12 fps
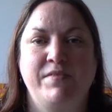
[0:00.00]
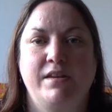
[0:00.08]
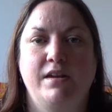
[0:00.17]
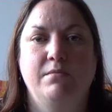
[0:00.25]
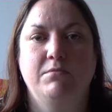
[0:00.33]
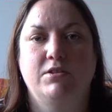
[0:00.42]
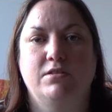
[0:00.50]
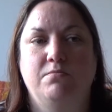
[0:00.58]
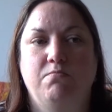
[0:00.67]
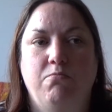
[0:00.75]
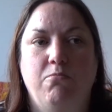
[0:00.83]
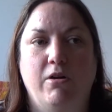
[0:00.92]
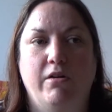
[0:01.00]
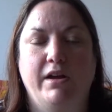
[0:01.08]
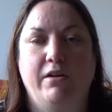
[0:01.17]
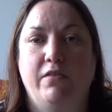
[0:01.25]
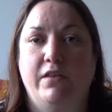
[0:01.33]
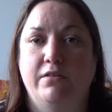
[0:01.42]
yep, just
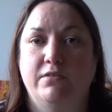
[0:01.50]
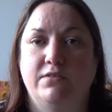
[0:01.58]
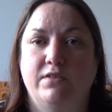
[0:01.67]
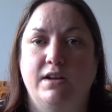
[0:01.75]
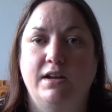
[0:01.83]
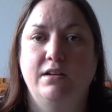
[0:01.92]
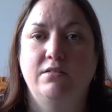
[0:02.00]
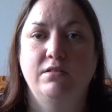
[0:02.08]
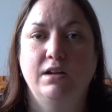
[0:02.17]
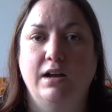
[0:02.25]
working on those for now,